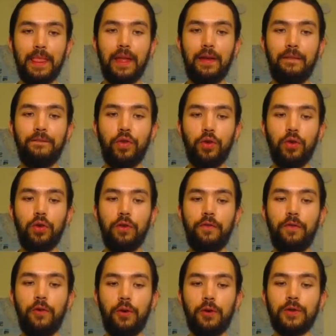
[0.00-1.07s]
Full
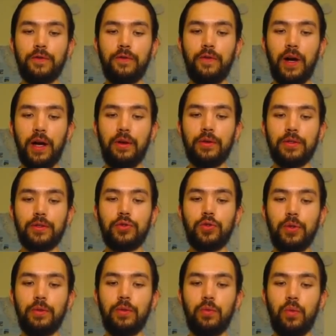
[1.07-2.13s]
Force Virus.
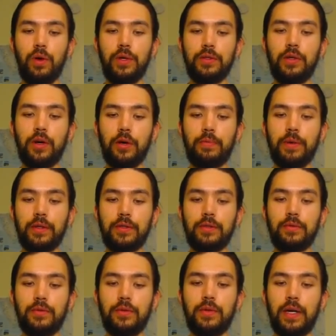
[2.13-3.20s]
Tribute one dark
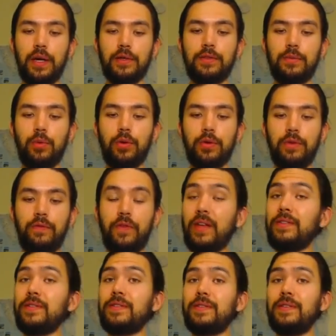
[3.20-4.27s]
monster, 2,000 or more
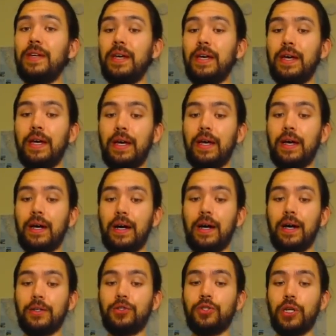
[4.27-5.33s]
defense.
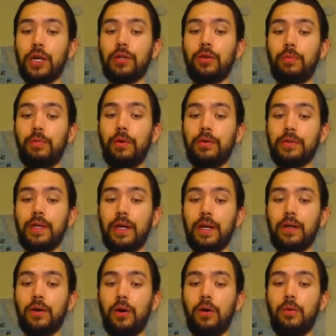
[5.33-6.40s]
Check your opponent's
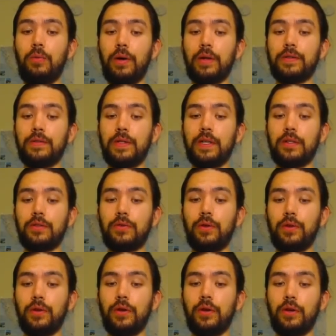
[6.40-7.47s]
hand all monsters they control
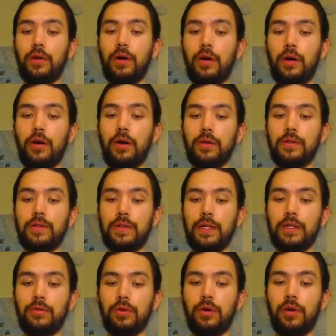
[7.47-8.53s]
and all cards they
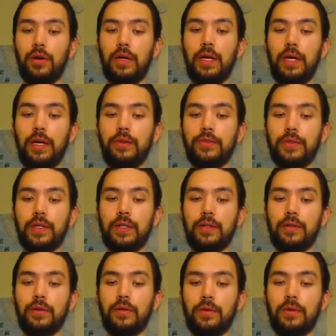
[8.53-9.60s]
draw until the end
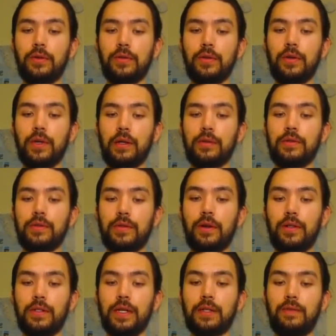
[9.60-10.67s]
of their third turn after this
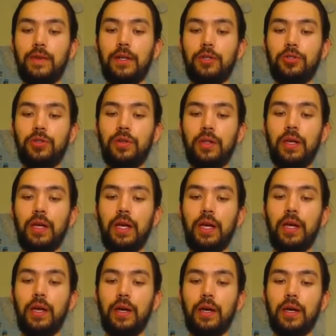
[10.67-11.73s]
card's activation.
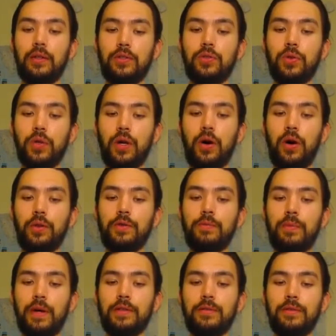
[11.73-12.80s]
Destroy all his
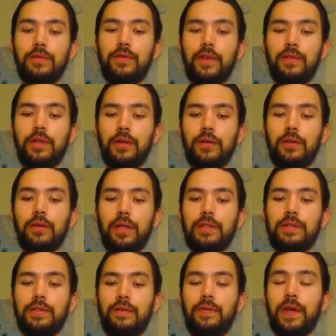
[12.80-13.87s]
monsters with 1,500 or
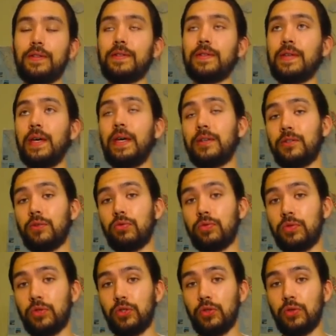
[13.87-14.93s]
less defense. So
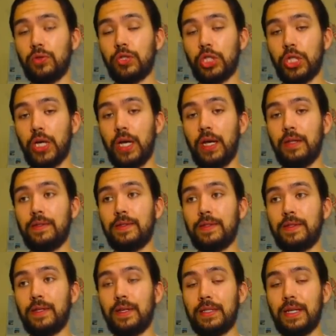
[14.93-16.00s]
Duke
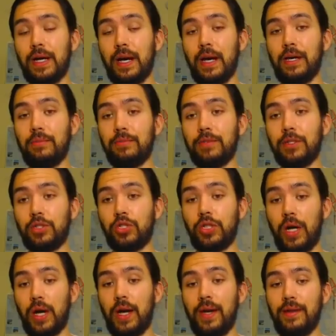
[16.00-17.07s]
Shade's time to
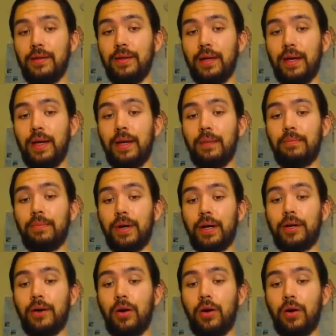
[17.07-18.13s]
shine,
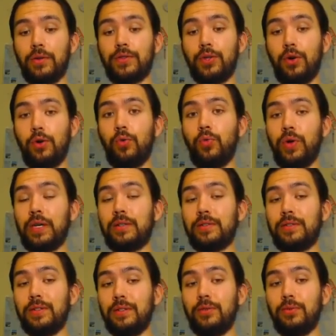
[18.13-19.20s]
but also weak
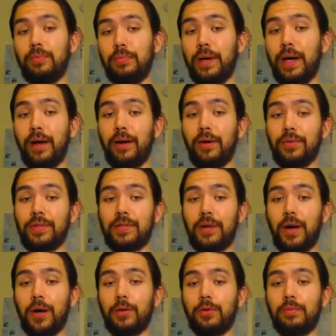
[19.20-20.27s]
to Yubel. This
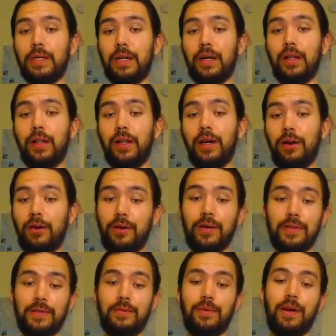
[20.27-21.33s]
card would be
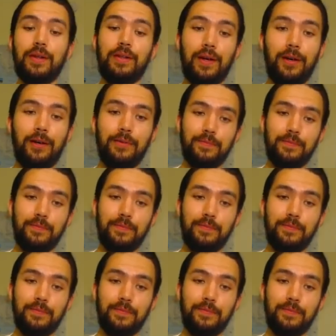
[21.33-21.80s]
hilarious right now.